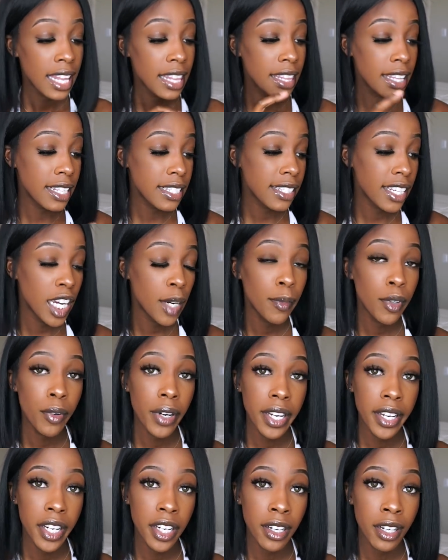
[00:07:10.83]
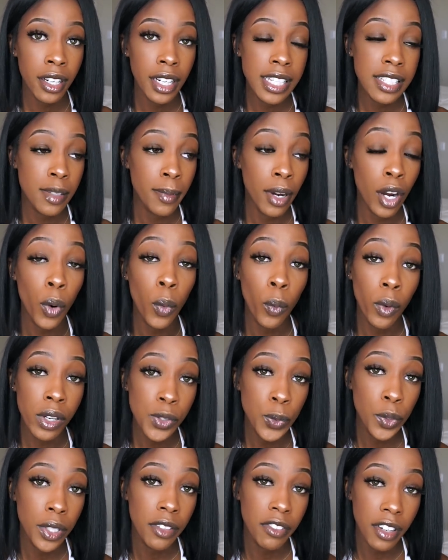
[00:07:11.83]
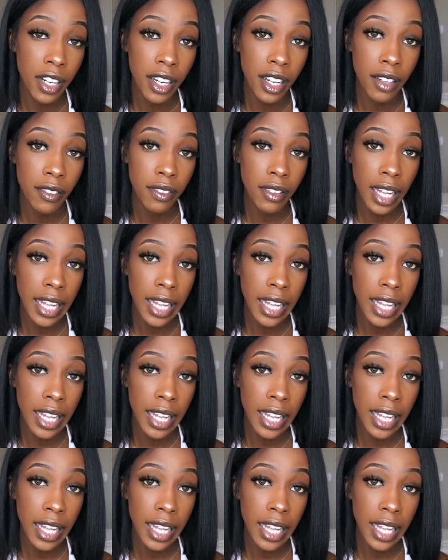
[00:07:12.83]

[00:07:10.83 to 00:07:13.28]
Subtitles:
This camera right here is about $125.